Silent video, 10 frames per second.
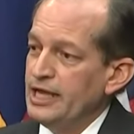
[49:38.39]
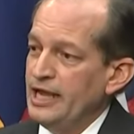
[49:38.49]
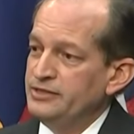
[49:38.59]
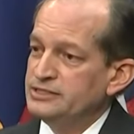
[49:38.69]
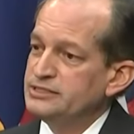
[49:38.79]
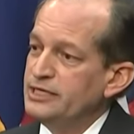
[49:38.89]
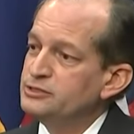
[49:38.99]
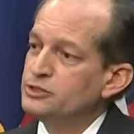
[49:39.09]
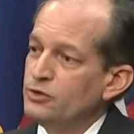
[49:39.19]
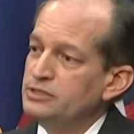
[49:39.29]
and the state
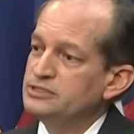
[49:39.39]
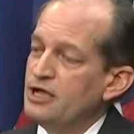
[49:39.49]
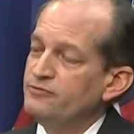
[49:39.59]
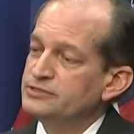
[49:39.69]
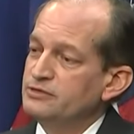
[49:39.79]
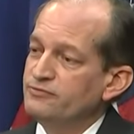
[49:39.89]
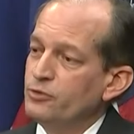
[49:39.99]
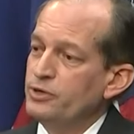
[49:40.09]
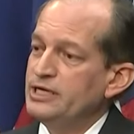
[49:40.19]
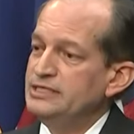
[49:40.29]
attorney's office in
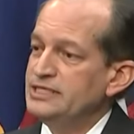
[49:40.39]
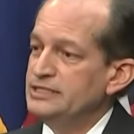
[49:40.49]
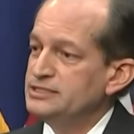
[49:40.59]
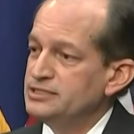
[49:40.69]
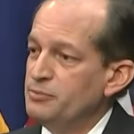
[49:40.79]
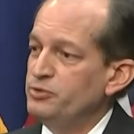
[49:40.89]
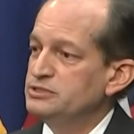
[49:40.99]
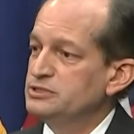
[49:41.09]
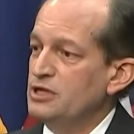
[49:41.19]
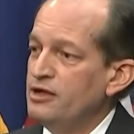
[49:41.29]
Florida is a separate
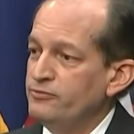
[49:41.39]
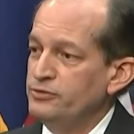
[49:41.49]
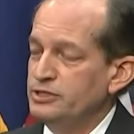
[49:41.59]
sovereign.